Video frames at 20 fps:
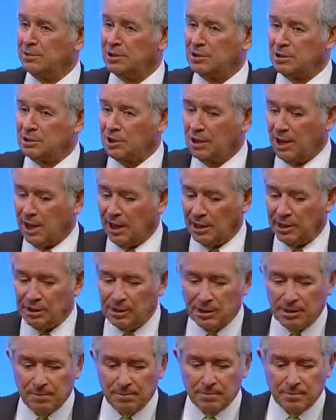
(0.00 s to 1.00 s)

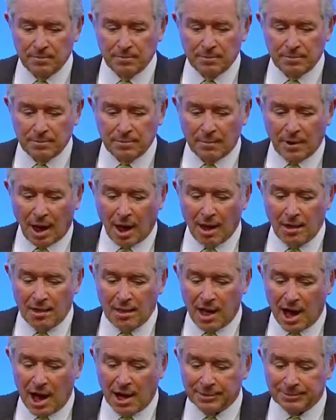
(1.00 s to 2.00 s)
misled
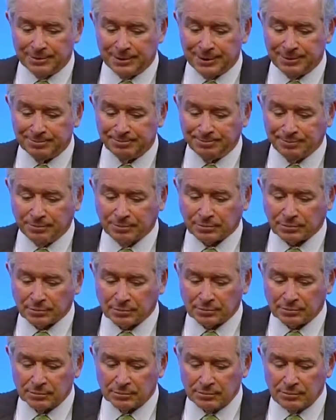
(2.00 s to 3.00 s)
that
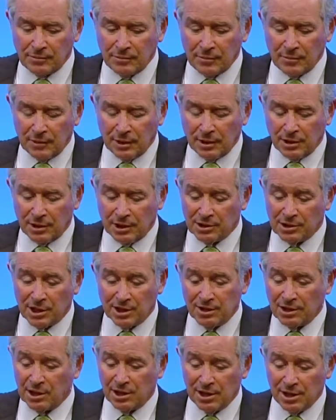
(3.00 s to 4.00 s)
this
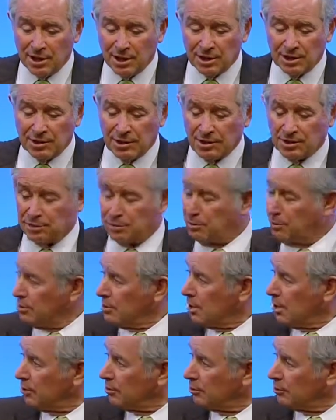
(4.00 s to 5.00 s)
has anything to do with
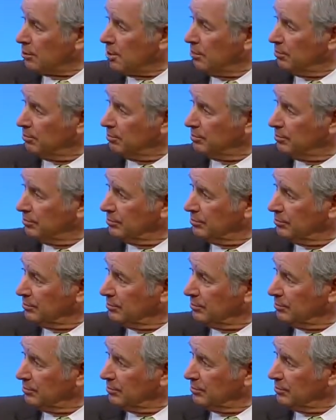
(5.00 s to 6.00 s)
Donald Trump.
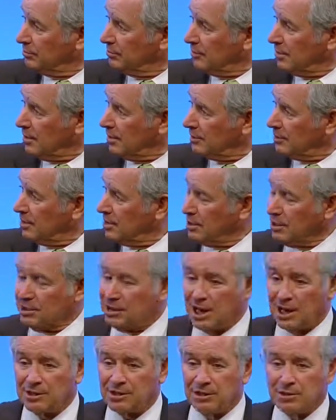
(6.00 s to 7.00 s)
I said, this
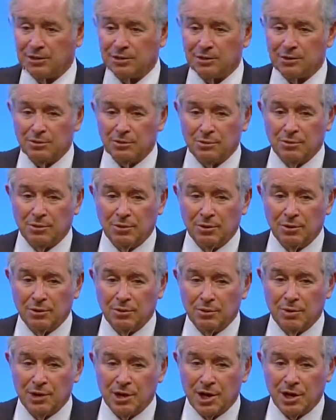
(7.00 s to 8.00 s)
has to do
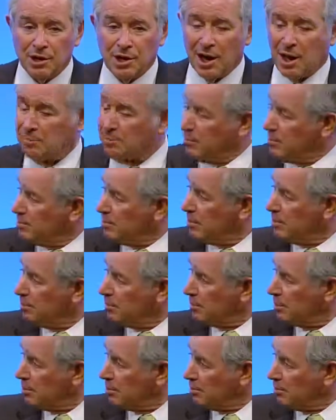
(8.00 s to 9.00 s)
with unhappy
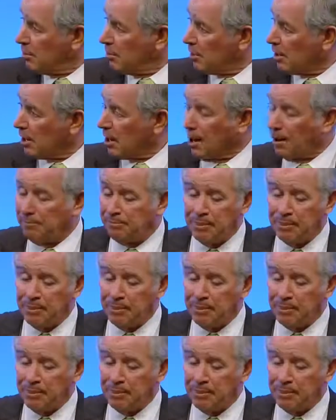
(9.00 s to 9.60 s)
people in America.